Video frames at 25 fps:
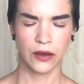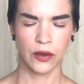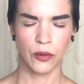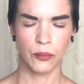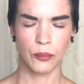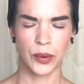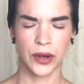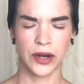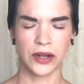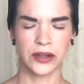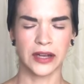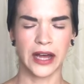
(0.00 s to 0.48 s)

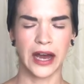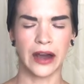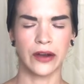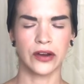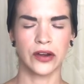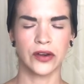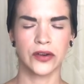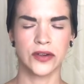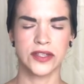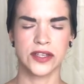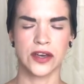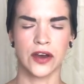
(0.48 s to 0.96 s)
but allow
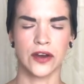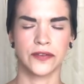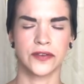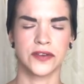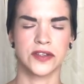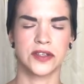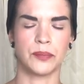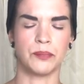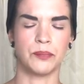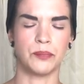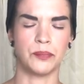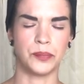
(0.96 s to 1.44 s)
yourself
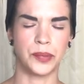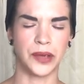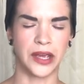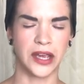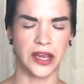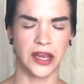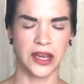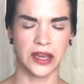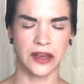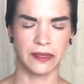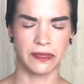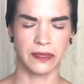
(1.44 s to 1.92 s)
to
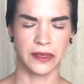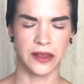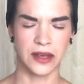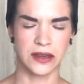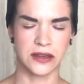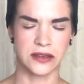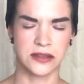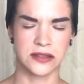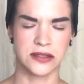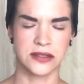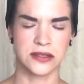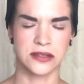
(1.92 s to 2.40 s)
be in
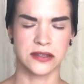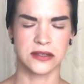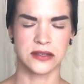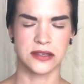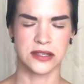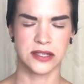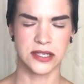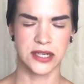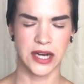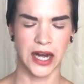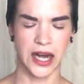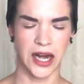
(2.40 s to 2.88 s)
this
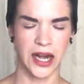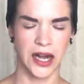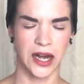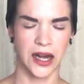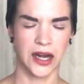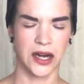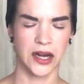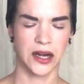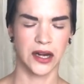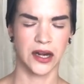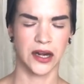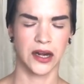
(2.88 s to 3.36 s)
state
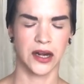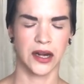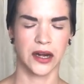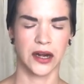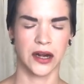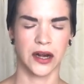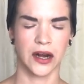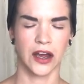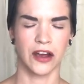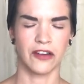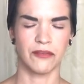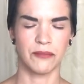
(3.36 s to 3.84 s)

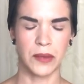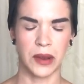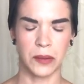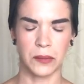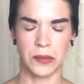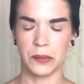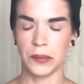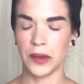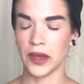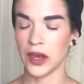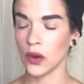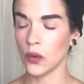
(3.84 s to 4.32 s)
of maybe
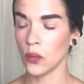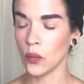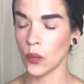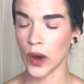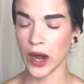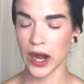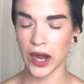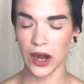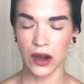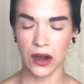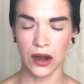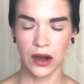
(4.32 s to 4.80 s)
being
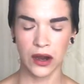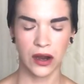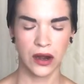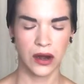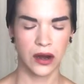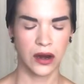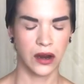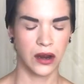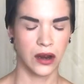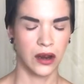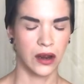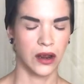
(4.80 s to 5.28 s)
aware
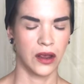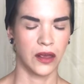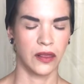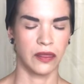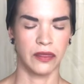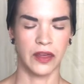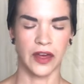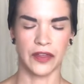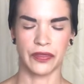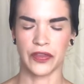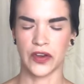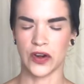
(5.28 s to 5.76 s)

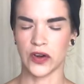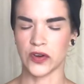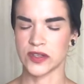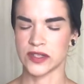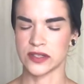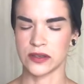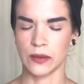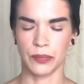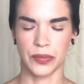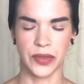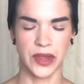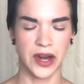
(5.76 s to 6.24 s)
that there's
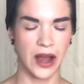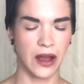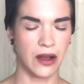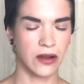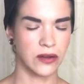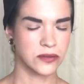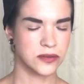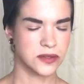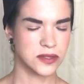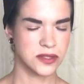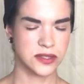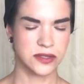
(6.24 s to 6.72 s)
something
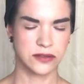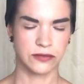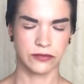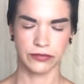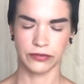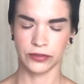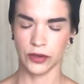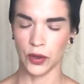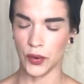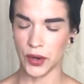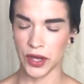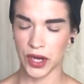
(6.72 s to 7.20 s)
else
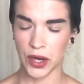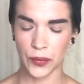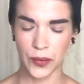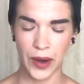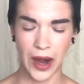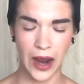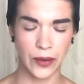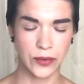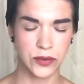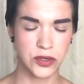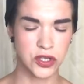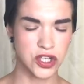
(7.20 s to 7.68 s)
floating
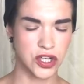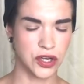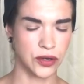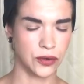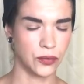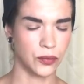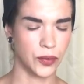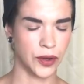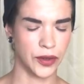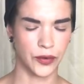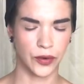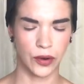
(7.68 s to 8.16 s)
around you,
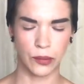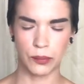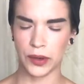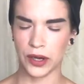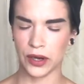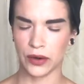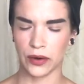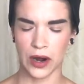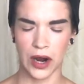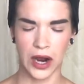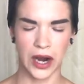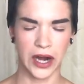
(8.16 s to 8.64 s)
whether it be
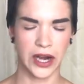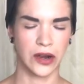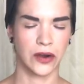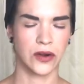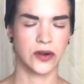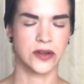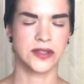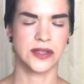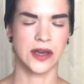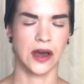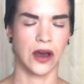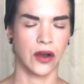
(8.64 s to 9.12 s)
your higher
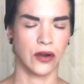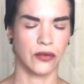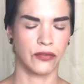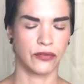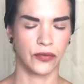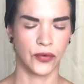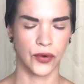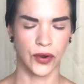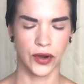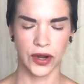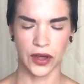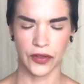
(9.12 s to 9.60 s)
self
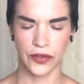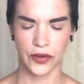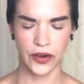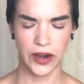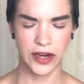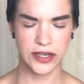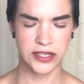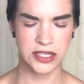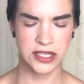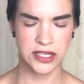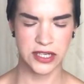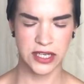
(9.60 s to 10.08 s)
or another
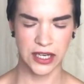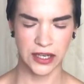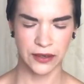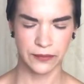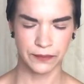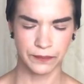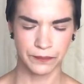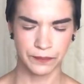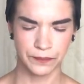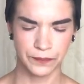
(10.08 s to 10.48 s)
entity.